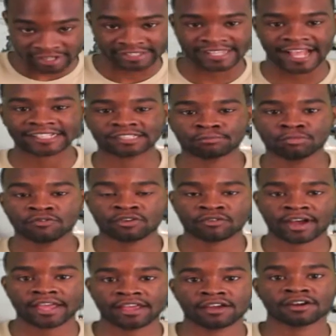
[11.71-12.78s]
fantastic movie
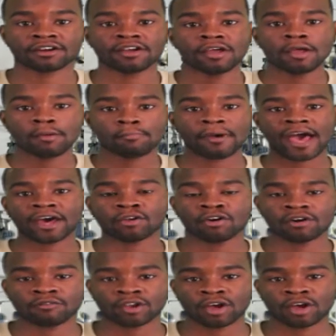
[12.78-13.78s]
right here, Battle of